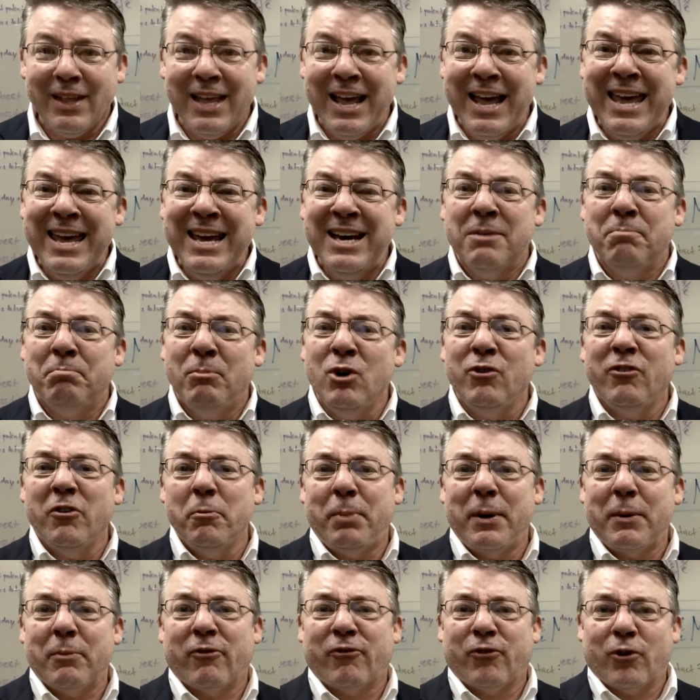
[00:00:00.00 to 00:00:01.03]
And moving
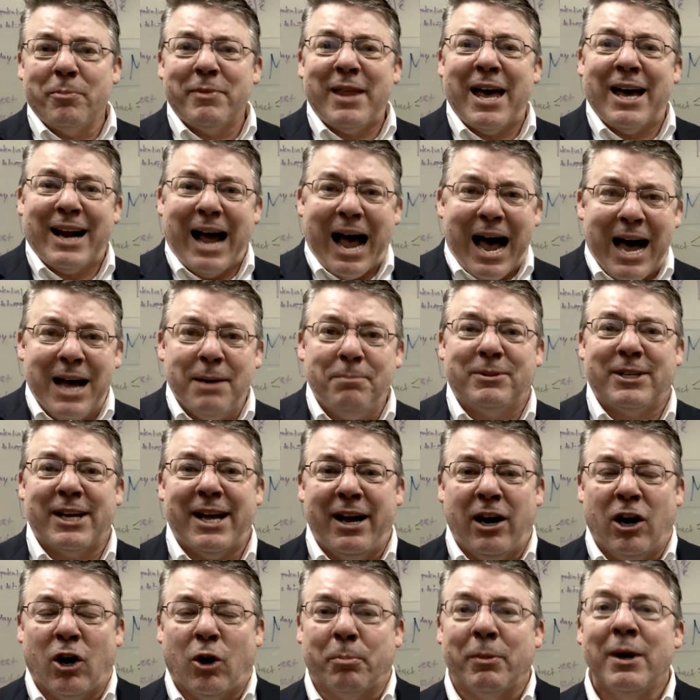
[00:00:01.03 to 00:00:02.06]
people from that hype to
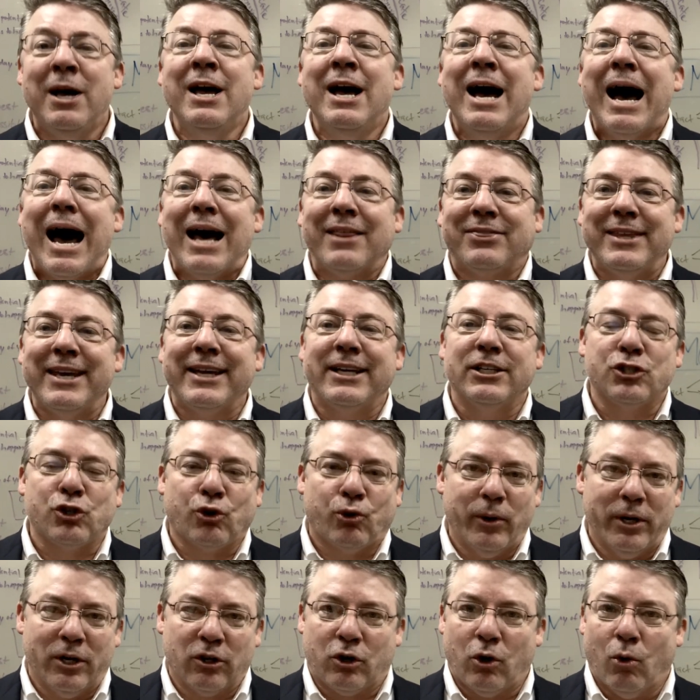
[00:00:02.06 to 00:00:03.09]
help, I think, is
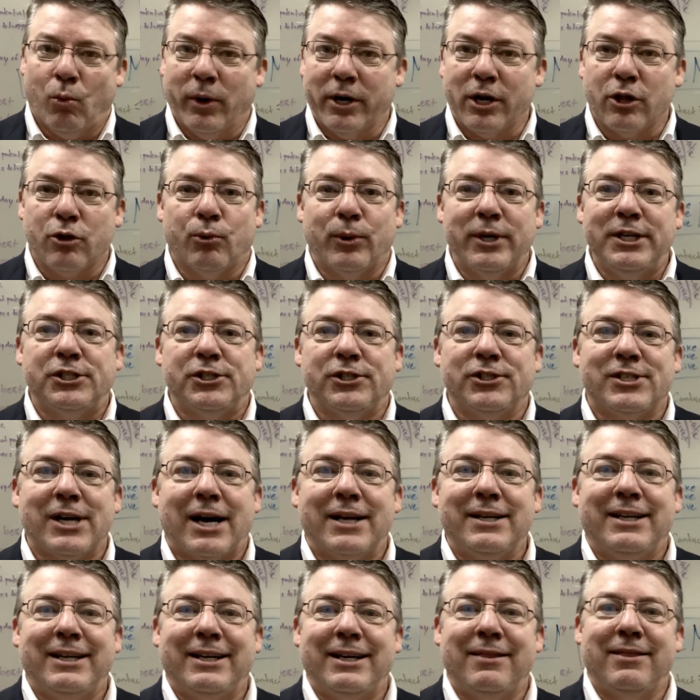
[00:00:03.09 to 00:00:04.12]
critical. One of the reasons
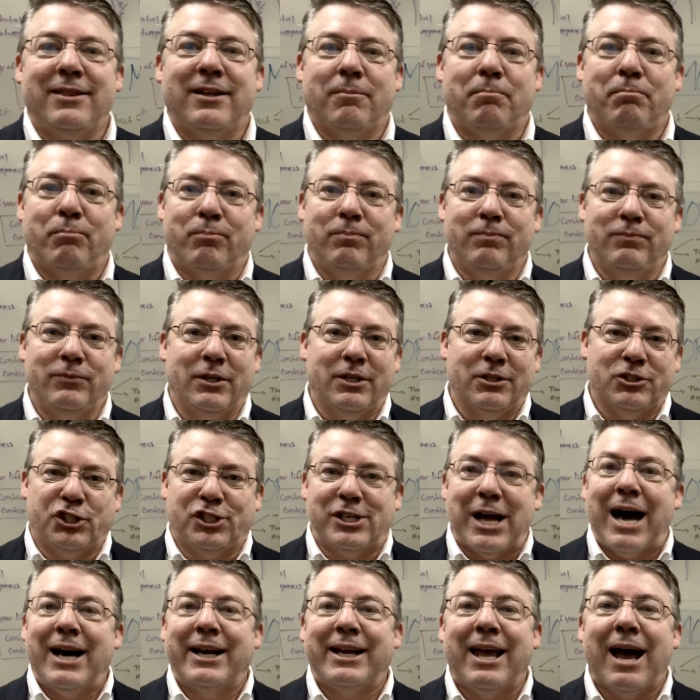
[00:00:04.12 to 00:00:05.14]
I did the
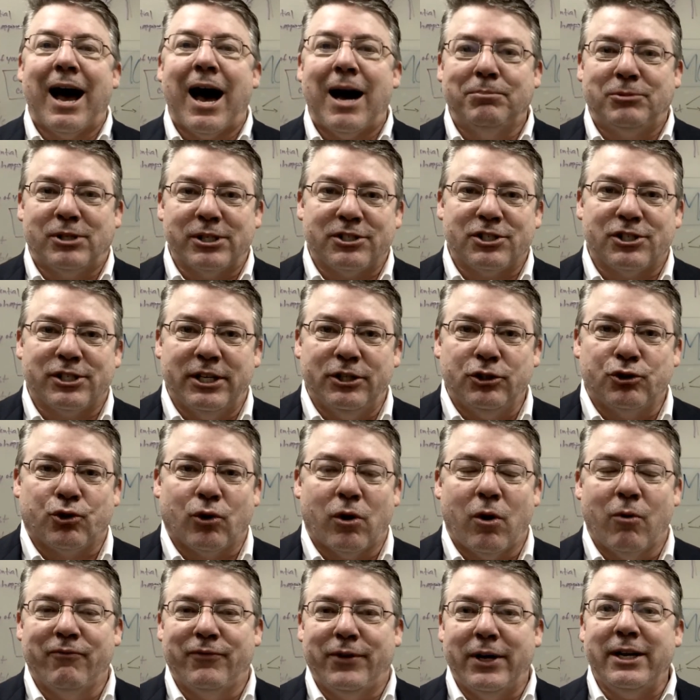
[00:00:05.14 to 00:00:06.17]
shiny object
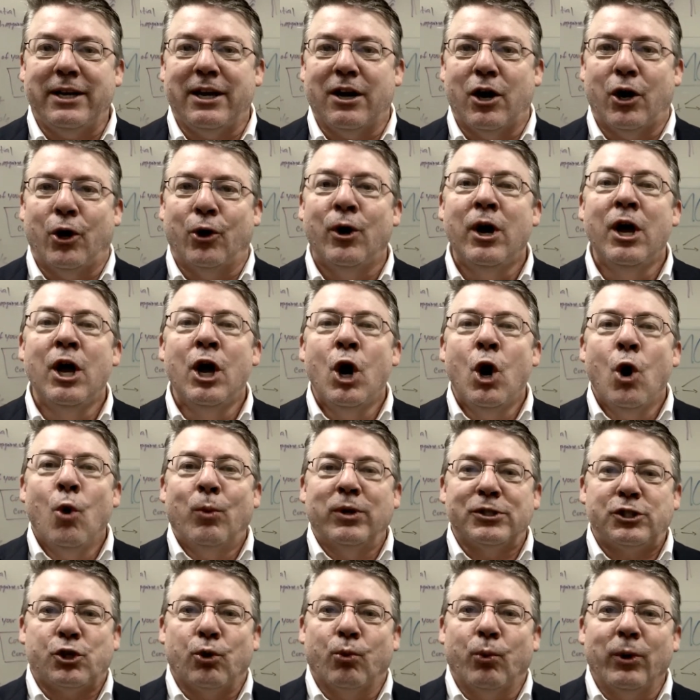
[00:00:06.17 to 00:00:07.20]
syndrome video
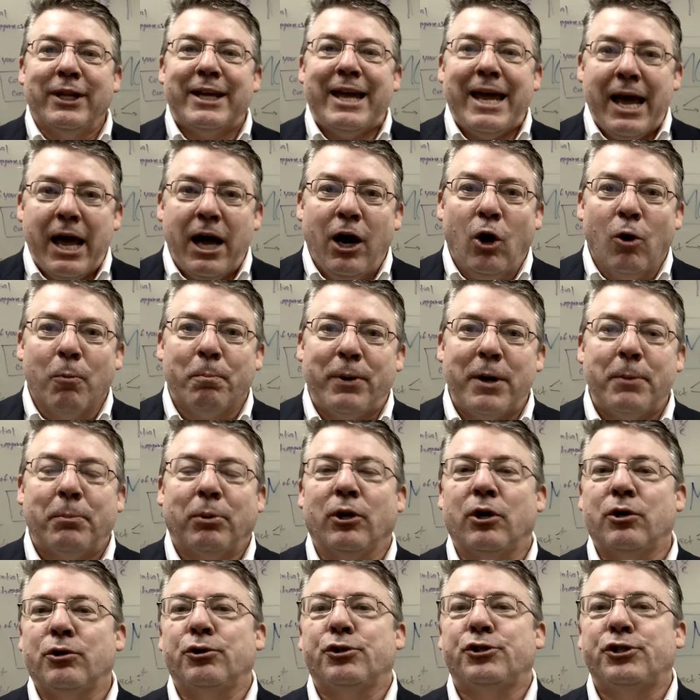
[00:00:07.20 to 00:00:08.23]
was to really help people
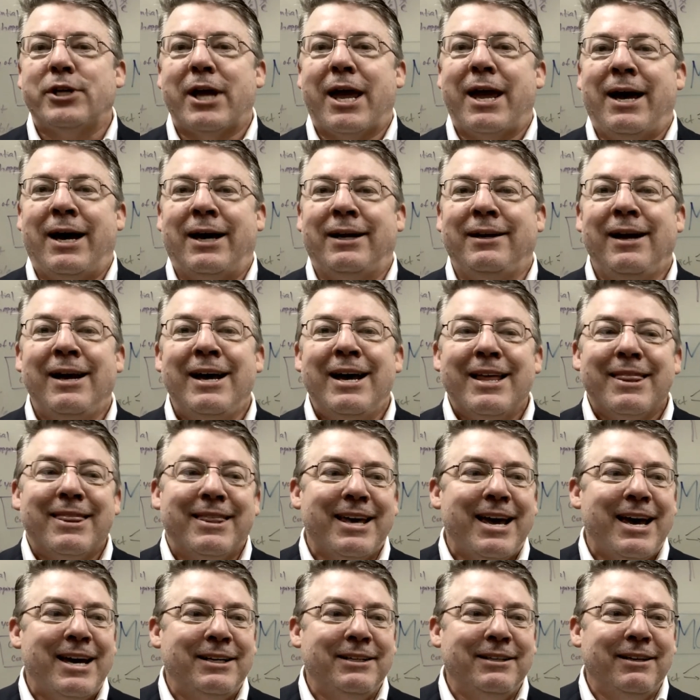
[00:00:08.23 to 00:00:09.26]
understand
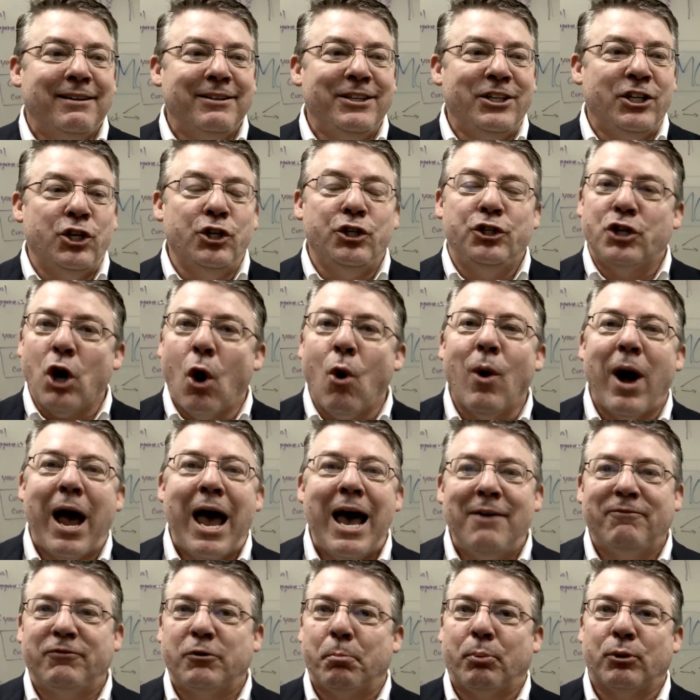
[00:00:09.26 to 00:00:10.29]
that you don't
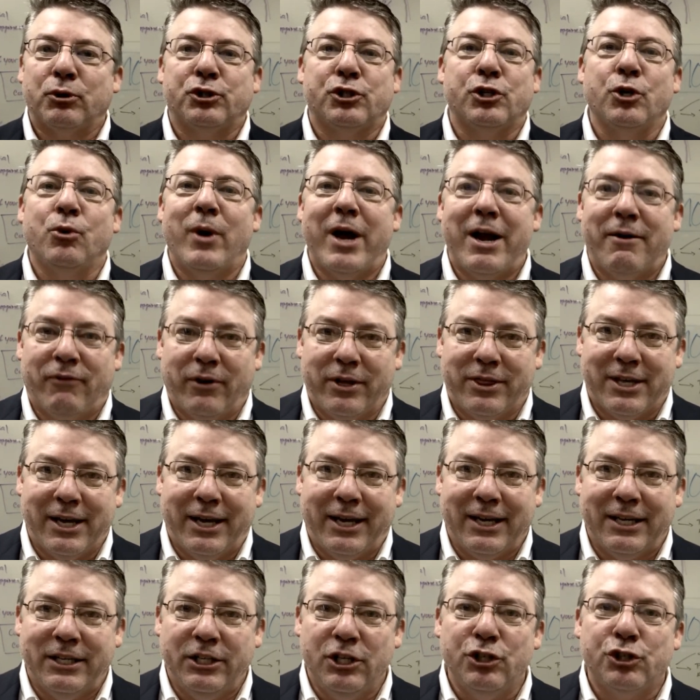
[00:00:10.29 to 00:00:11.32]
have to pursue
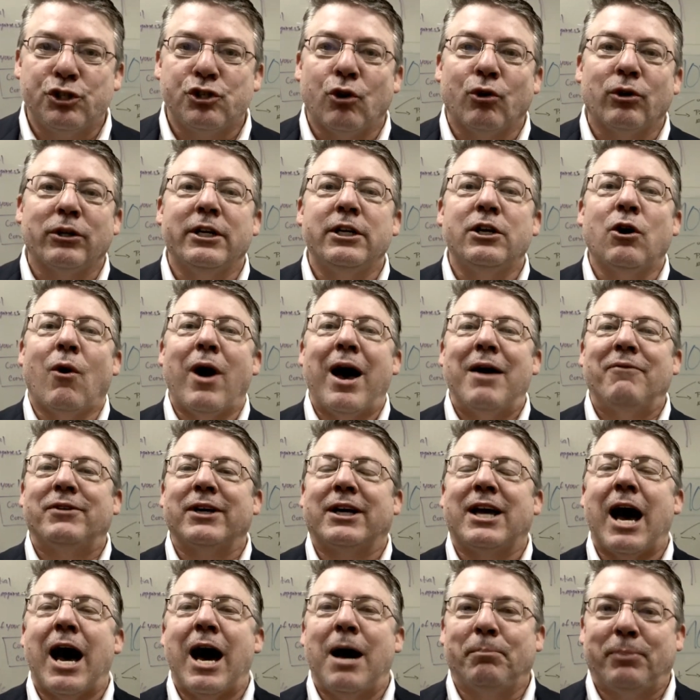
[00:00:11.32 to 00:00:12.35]
everything, and you certainly don't have to
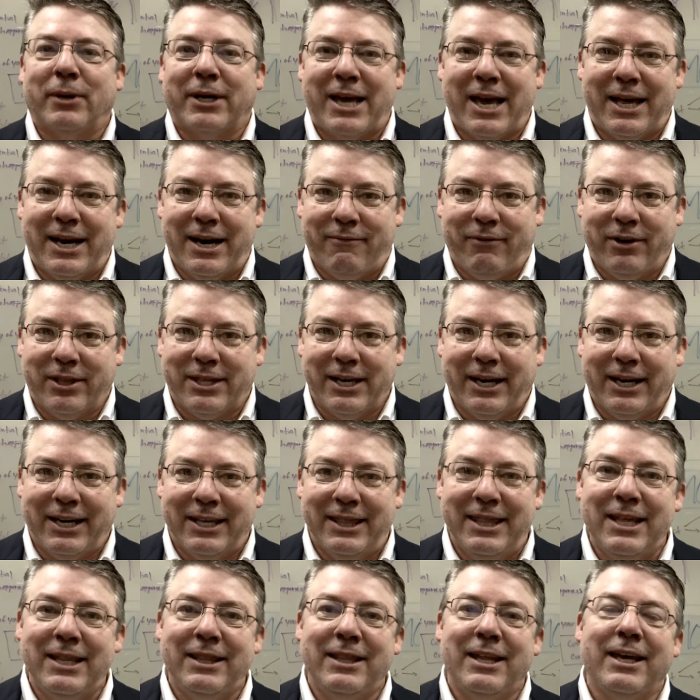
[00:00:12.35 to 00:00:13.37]
complicate everything.
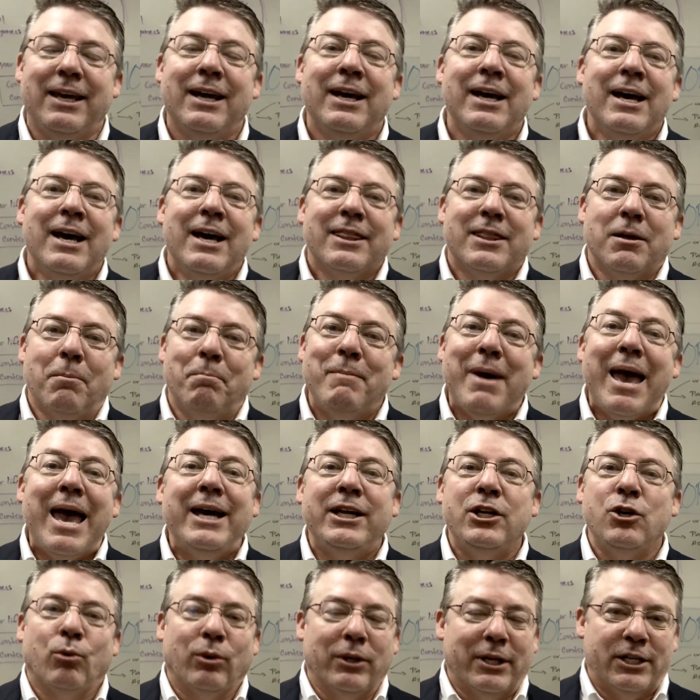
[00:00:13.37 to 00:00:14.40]
And then the
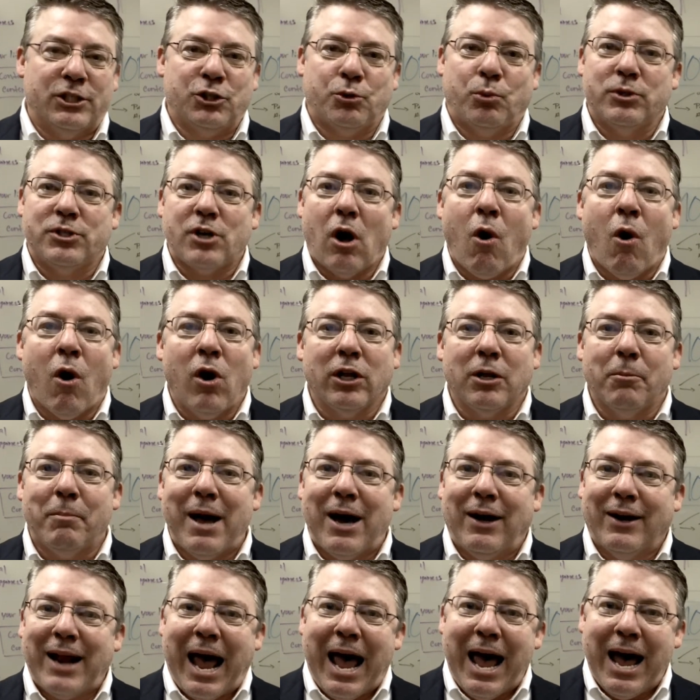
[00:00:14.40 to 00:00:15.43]
manual list was all
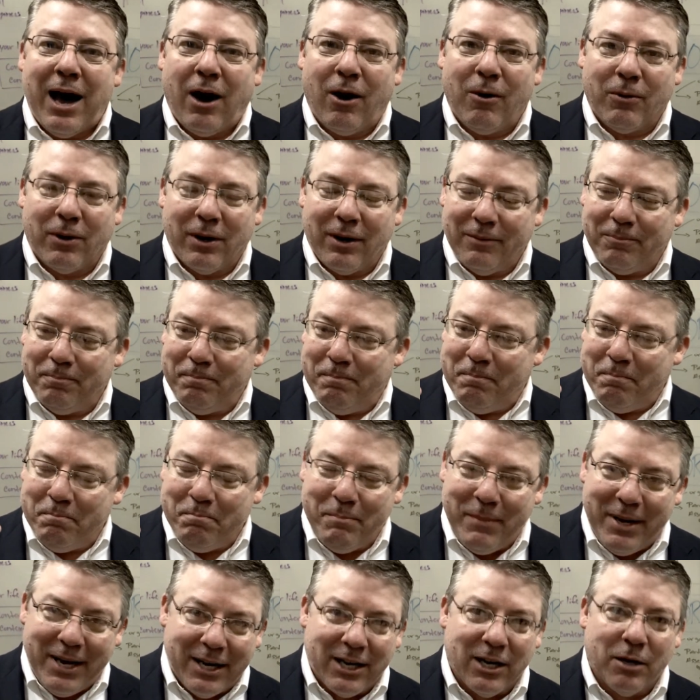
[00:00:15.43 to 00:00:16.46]
about how
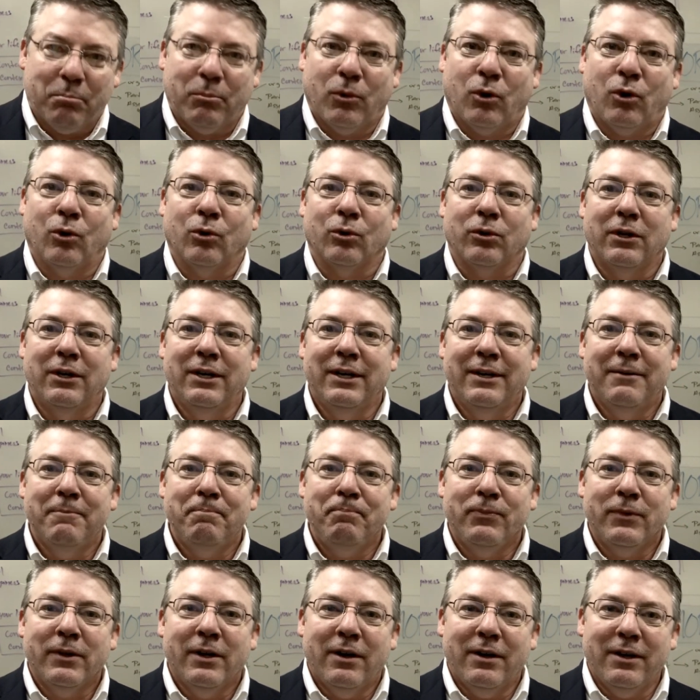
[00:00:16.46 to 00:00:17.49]
minimal
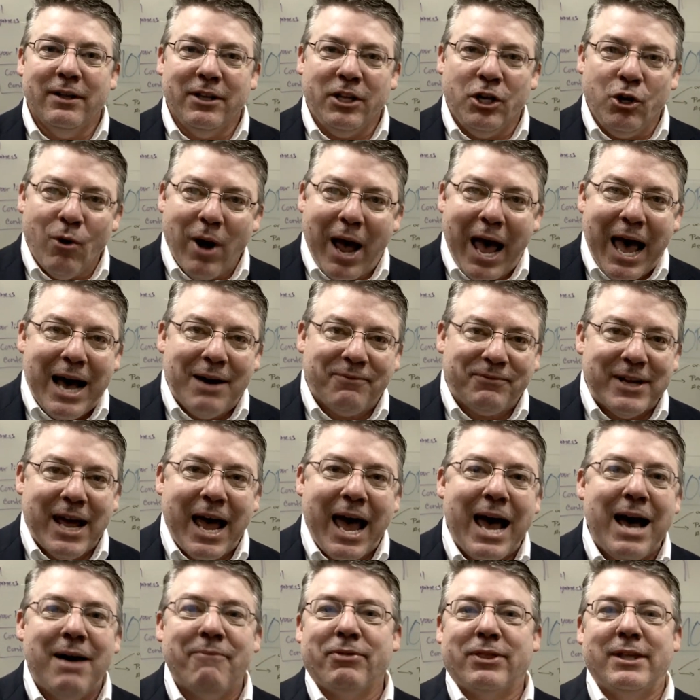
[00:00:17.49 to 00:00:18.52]
you have to
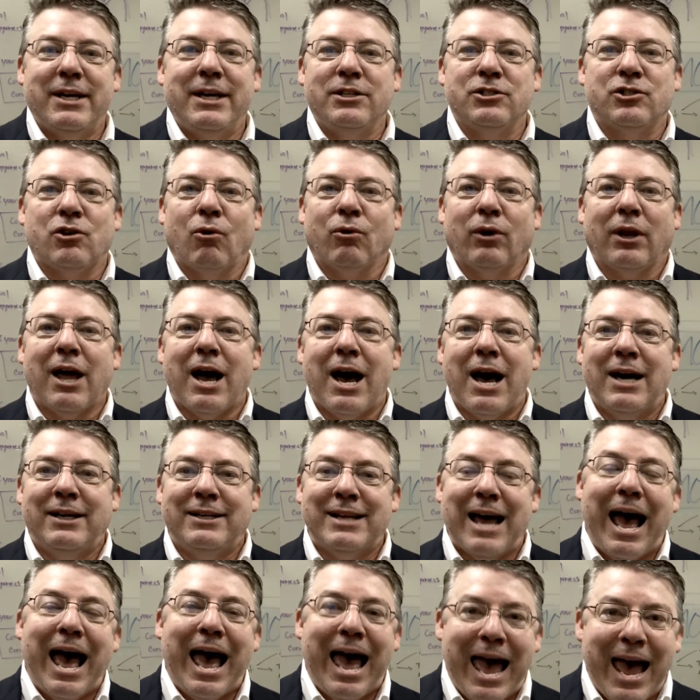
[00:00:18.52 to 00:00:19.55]
have things online
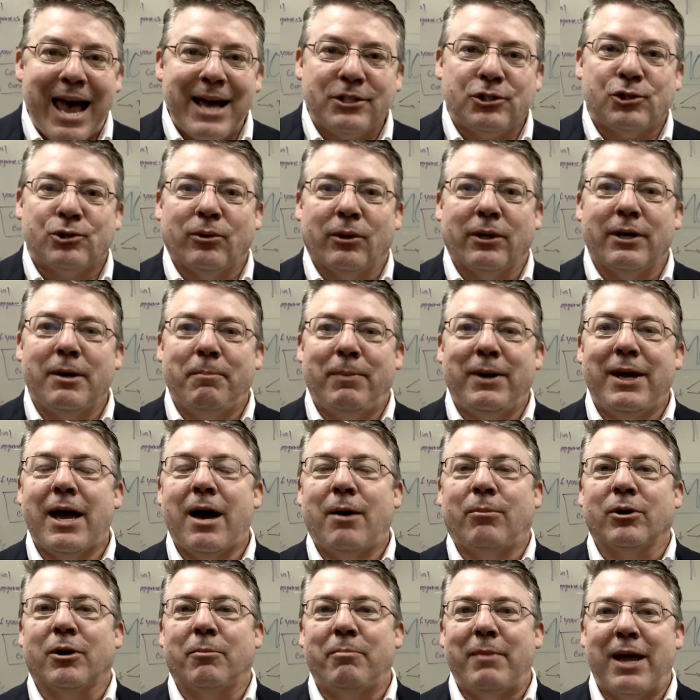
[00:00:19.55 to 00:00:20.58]
to actually be
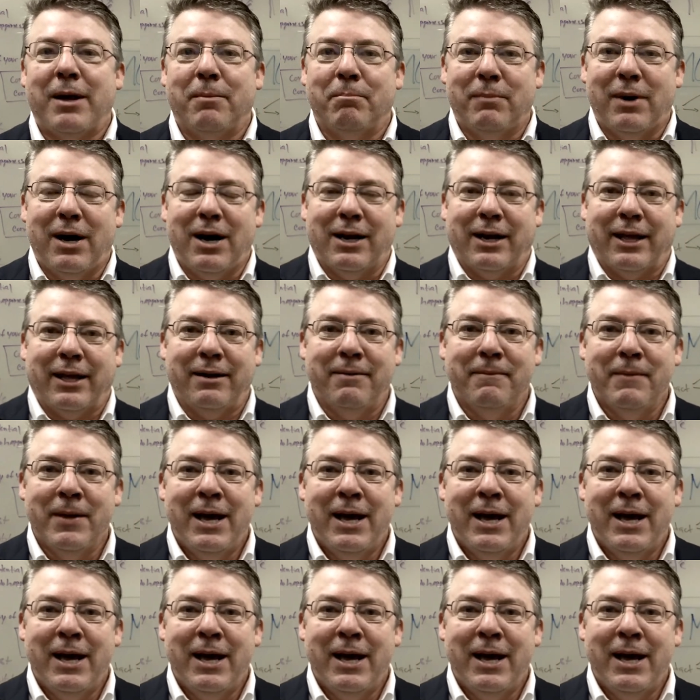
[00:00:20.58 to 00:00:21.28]
able to make money.